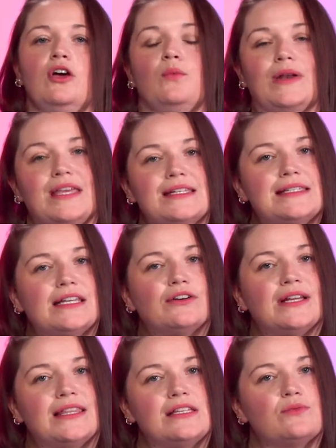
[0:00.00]
When
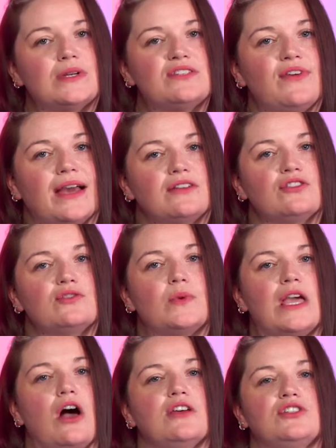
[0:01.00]
considering these risk factors,
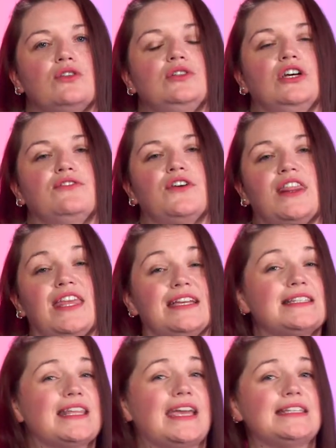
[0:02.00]
we also look for
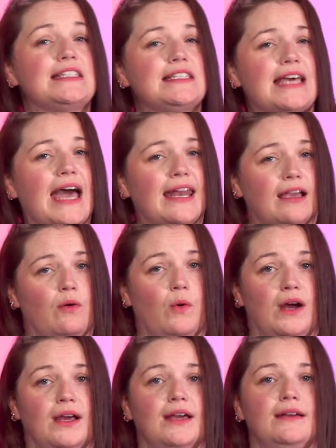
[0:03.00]
things like static
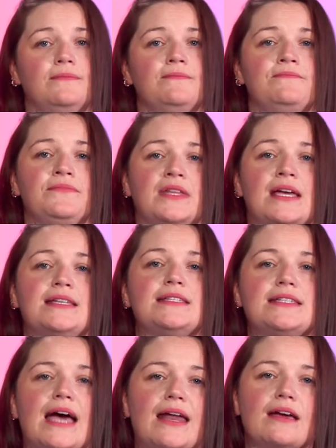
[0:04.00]
work.
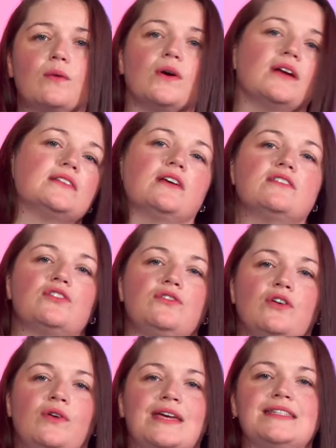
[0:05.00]
Static work is also
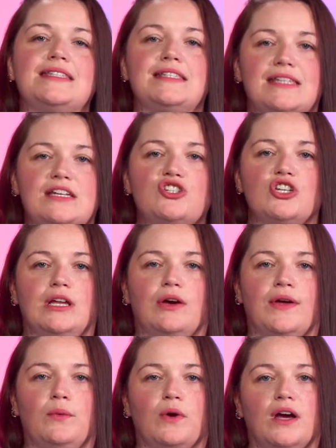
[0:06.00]
known as
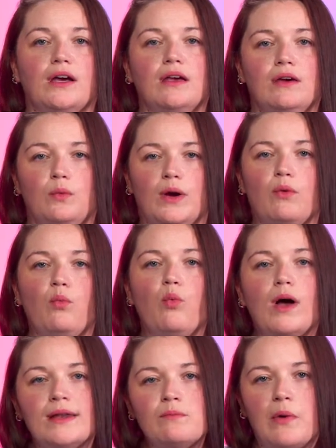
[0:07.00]
stationary work, where
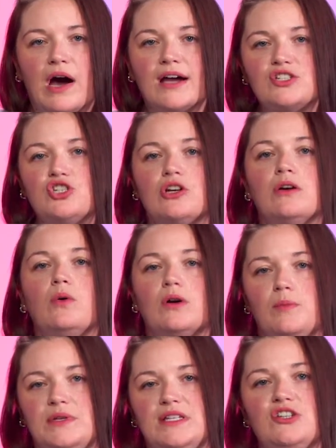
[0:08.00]
one posture or
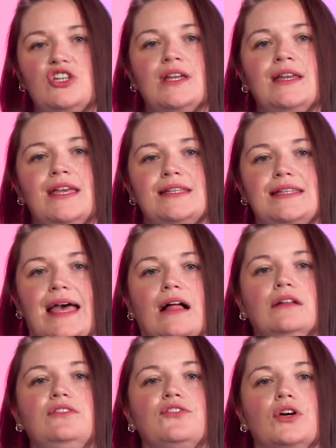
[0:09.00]
position is
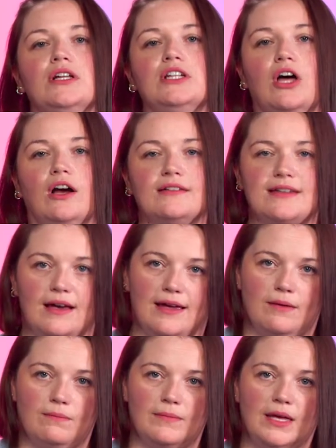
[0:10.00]
held for a long
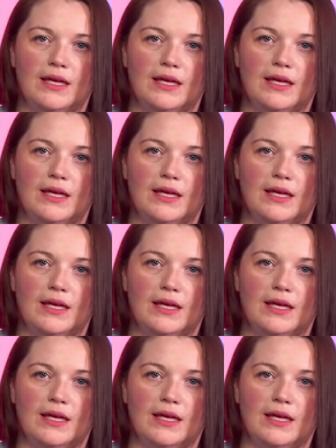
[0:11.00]
time.